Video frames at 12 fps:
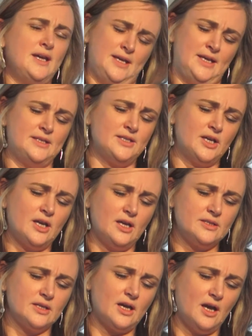it's
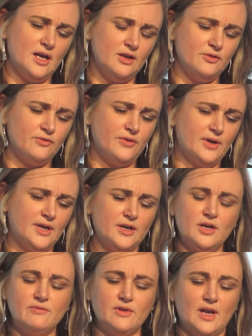a kind of, I
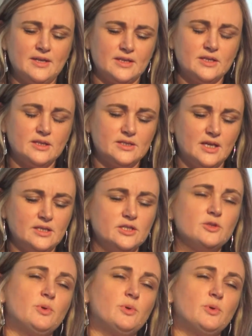don't even like the sentence,